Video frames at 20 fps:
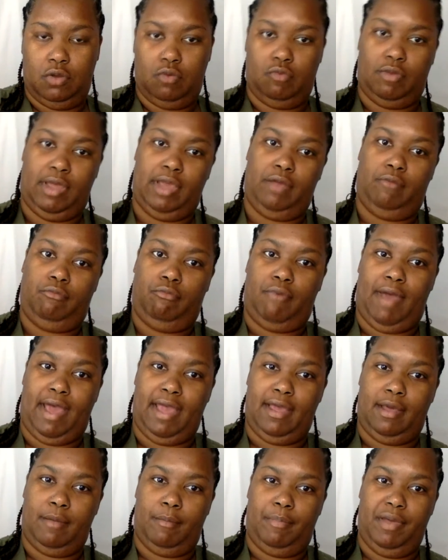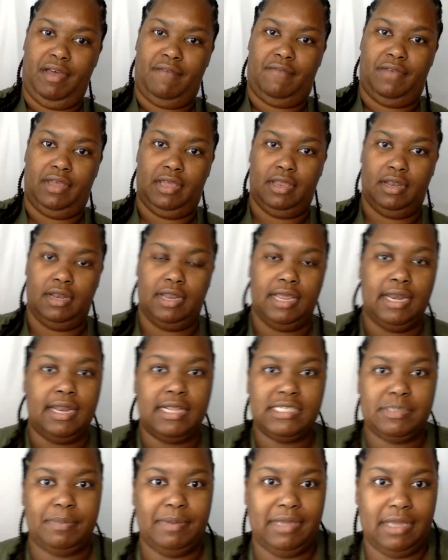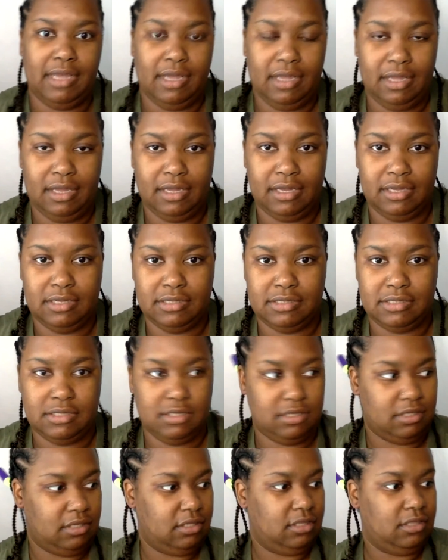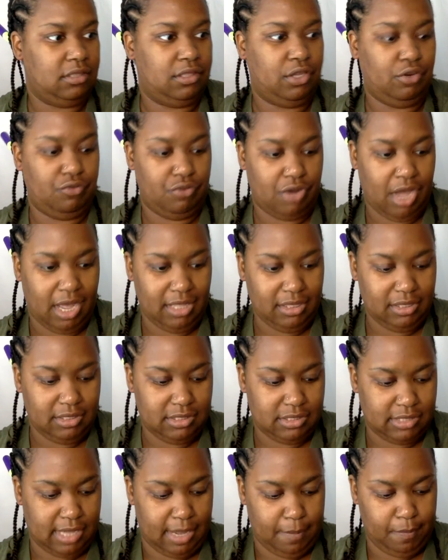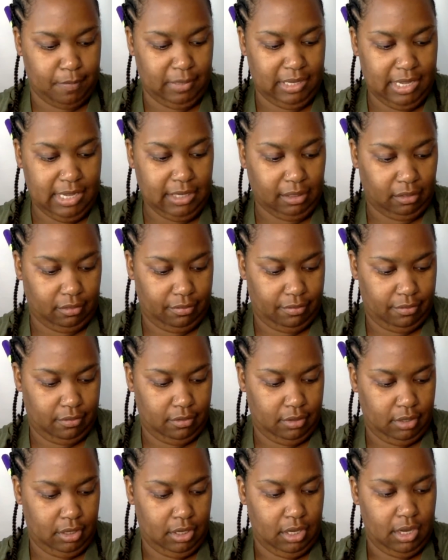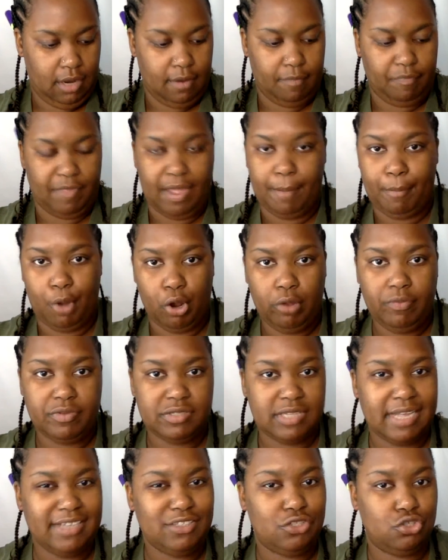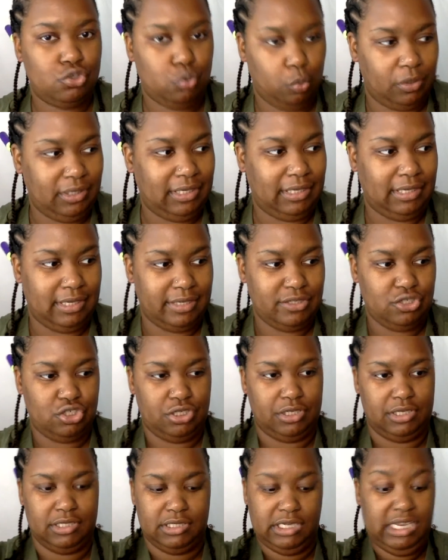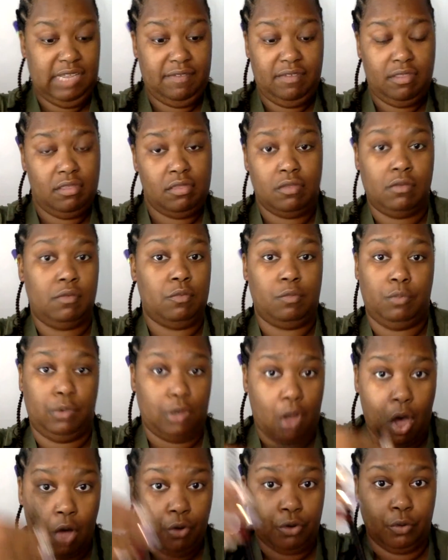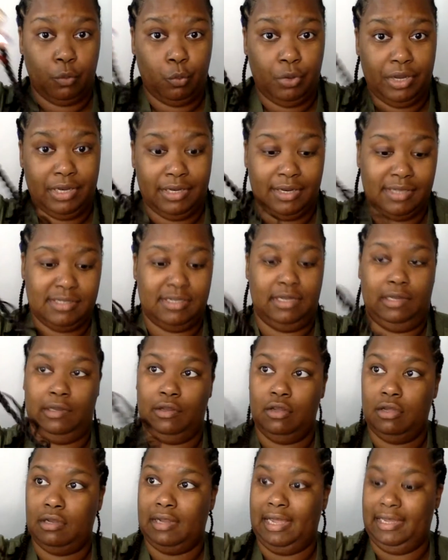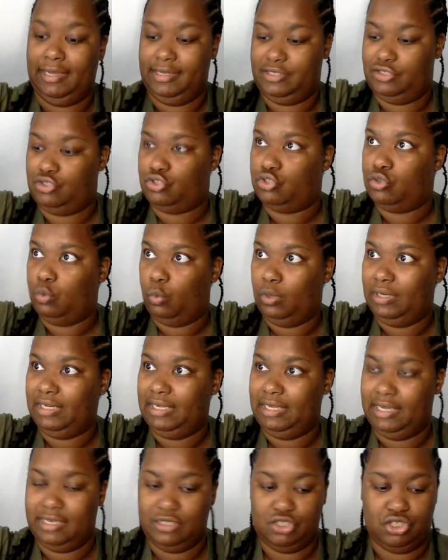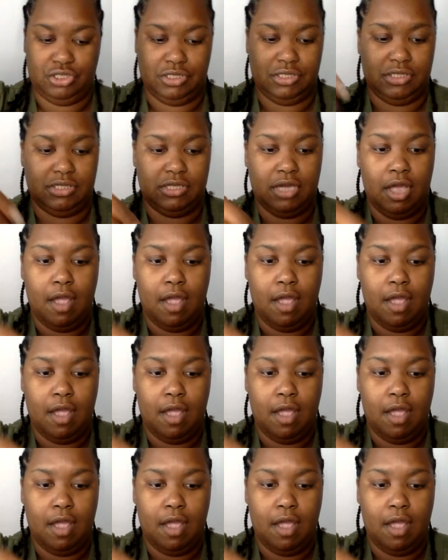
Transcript: like right above it. And it's because they're not the same length. They both say 20 inches. Even the longer one doesn't look like it's 20 inches,